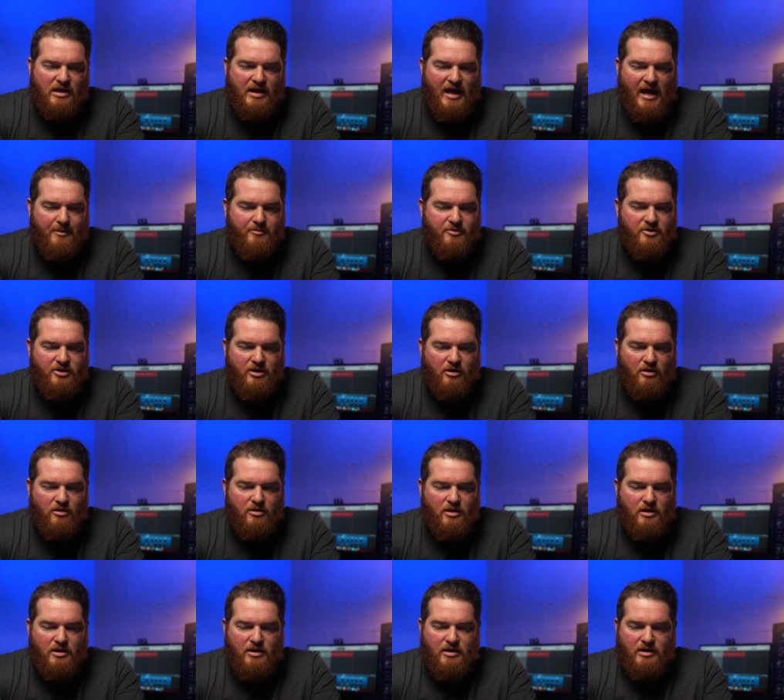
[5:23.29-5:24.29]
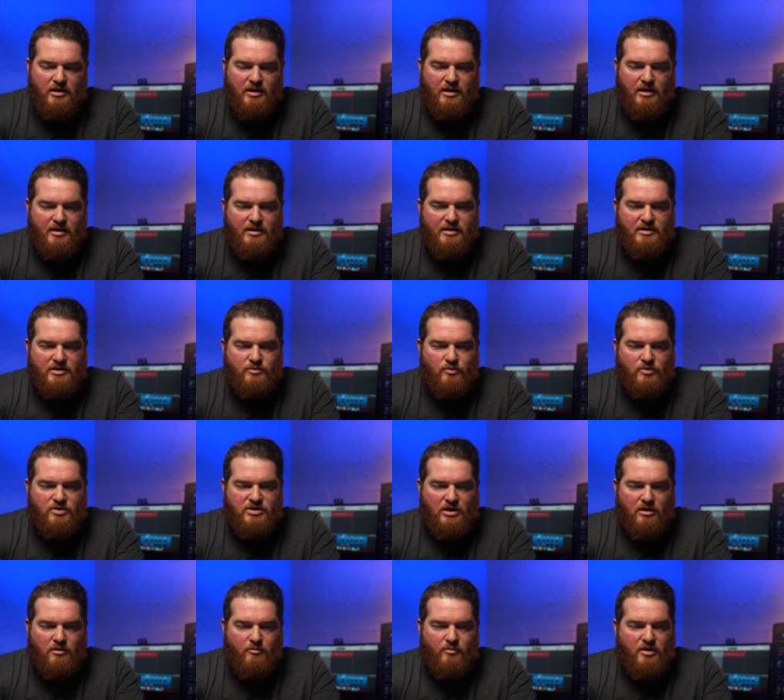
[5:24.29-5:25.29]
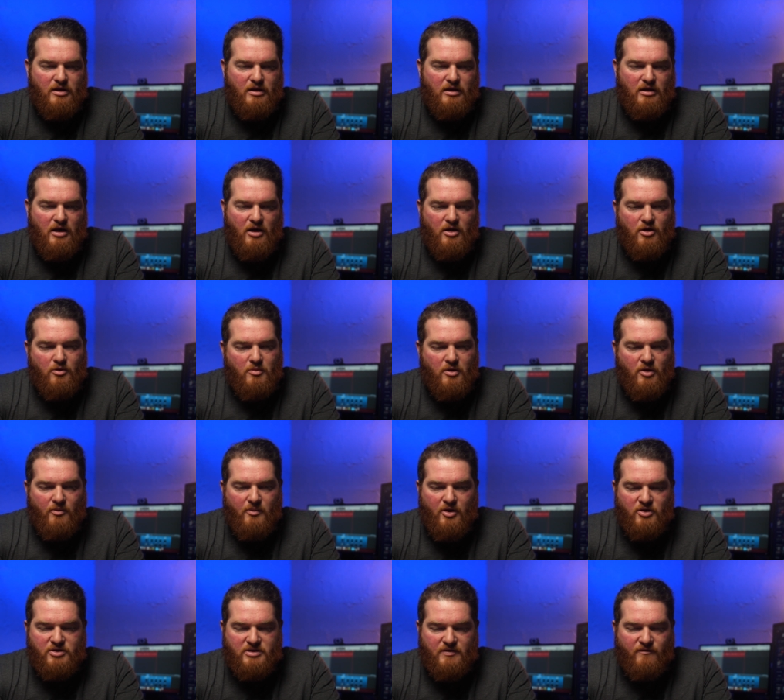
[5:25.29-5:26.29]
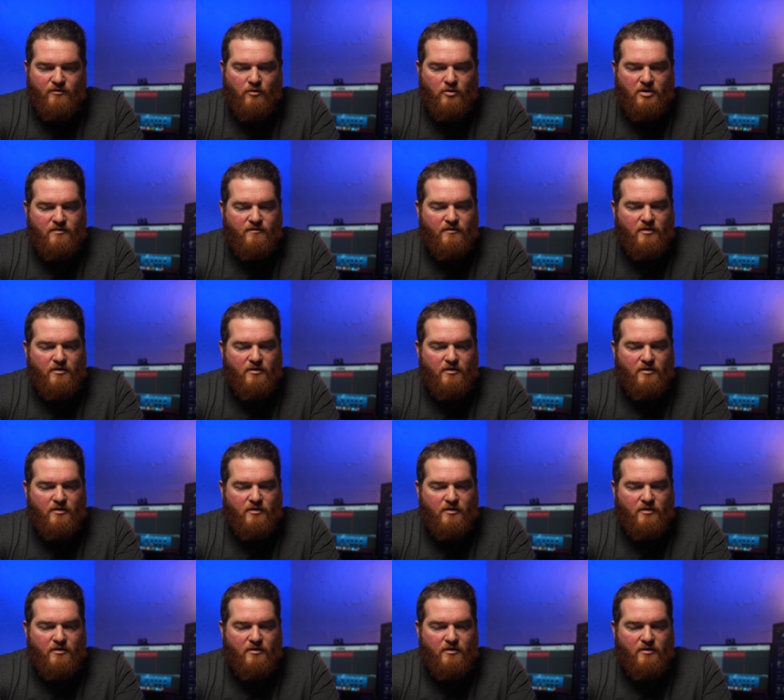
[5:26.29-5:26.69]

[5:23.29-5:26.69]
going to happen here is we start being 100mm at 40